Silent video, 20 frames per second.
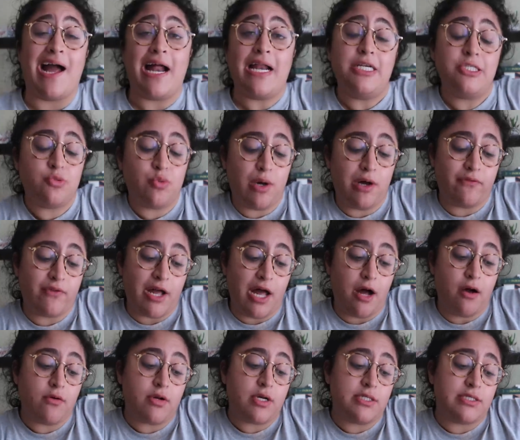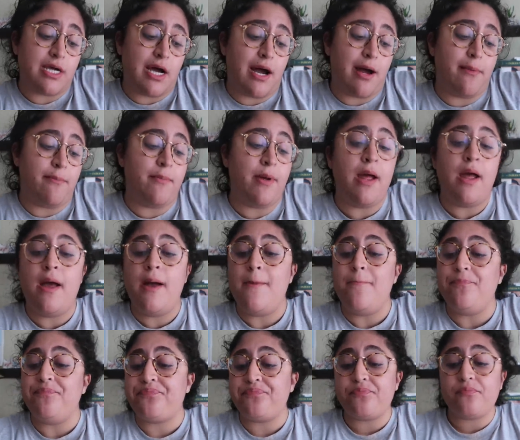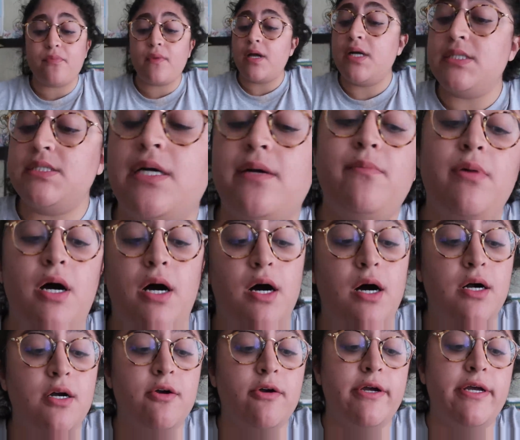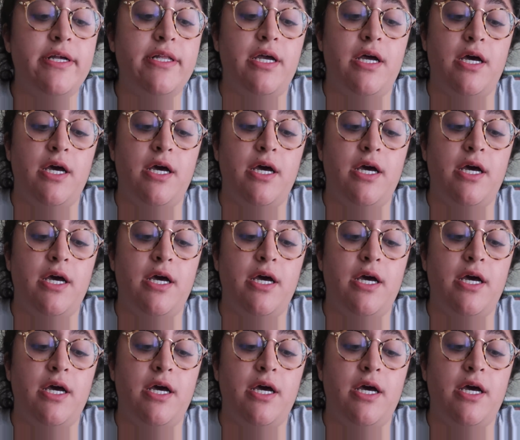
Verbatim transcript: I got a 12 count because I'm, because I'm hungry and